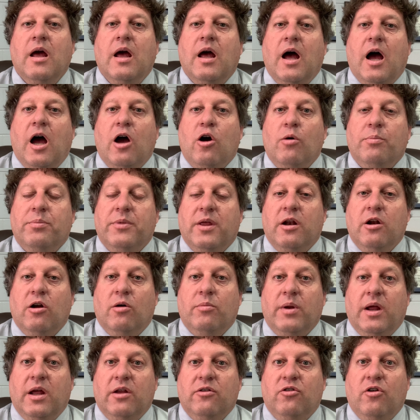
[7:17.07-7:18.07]
I hope that
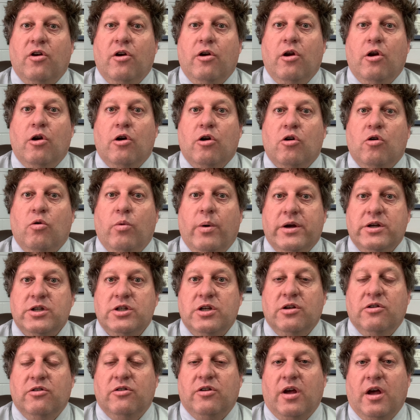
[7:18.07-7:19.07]
helped answer your
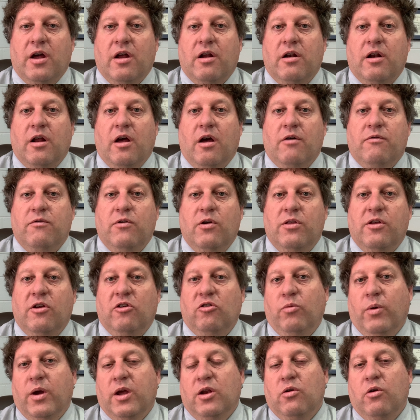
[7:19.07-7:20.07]
questions on a few
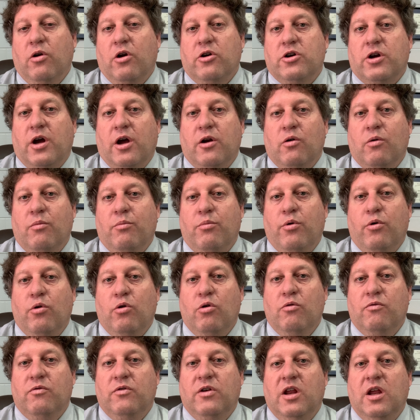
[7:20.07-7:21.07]
things we can do to try to
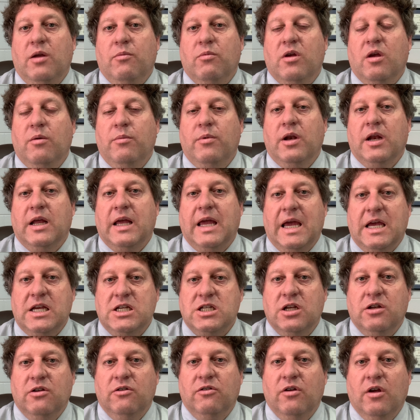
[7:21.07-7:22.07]
improve team
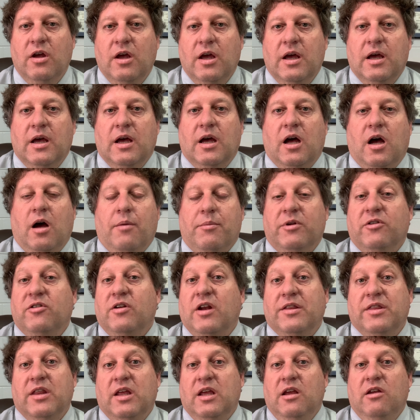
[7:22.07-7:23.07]
communications. It's
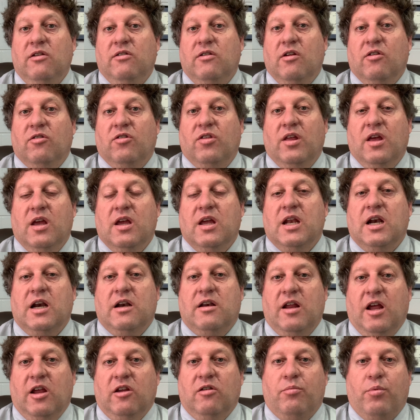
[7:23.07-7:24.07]
not the easiest thing, and it
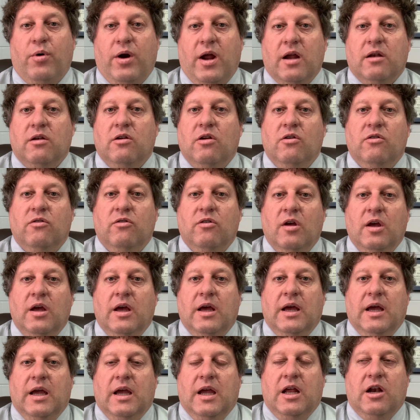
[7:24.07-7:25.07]
takes practice.
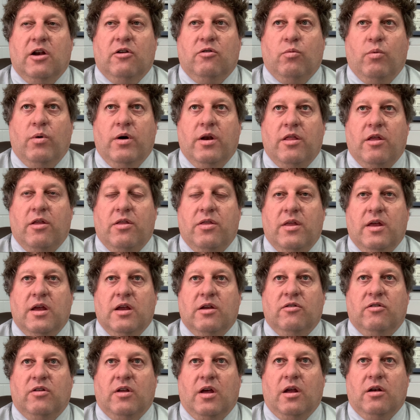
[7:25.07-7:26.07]
And it's one of the
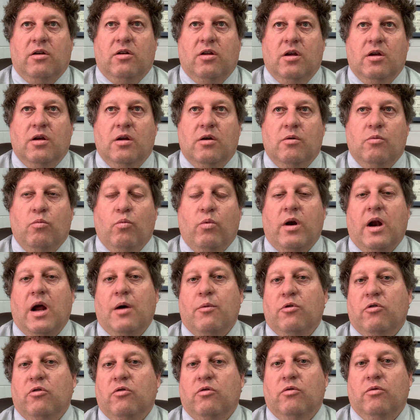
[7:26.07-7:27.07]
things that when I
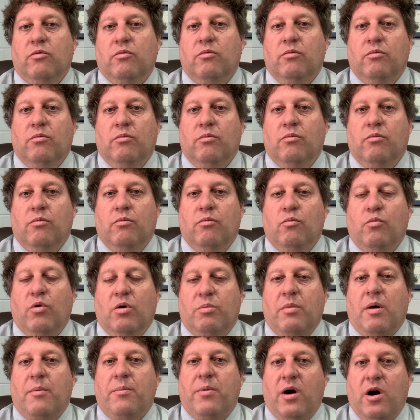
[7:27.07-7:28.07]
was with
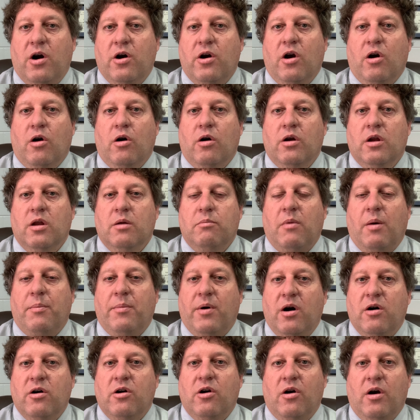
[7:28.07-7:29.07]
my partner
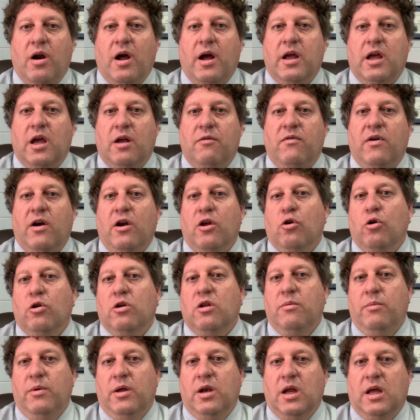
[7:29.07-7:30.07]
and I had very good
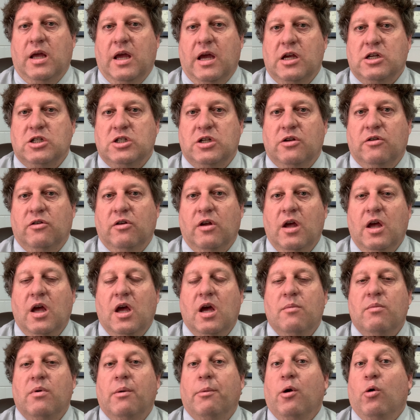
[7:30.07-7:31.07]
communications,
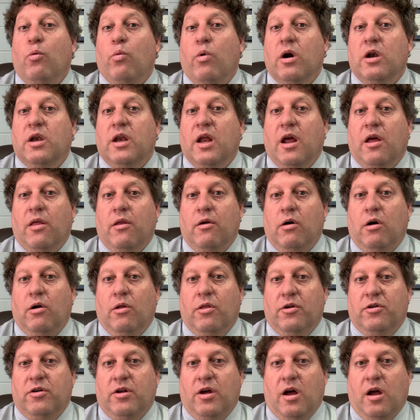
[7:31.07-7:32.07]
but we worked together all
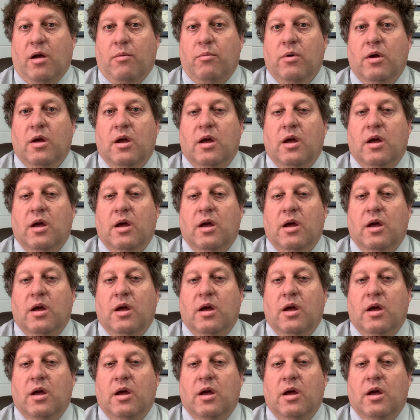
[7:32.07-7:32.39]
the time.